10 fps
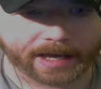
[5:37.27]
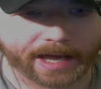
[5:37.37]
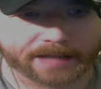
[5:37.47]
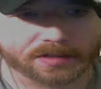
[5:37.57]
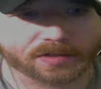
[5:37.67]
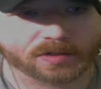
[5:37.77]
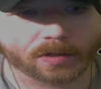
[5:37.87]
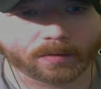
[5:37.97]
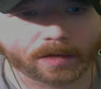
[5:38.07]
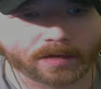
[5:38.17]
I just
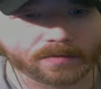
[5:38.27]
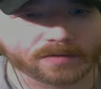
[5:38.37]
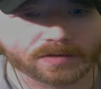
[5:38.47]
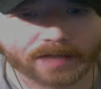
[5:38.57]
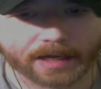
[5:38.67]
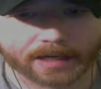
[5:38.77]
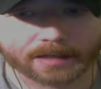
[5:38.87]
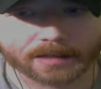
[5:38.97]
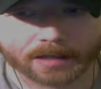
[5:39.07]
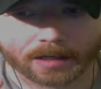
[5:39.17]
don't understand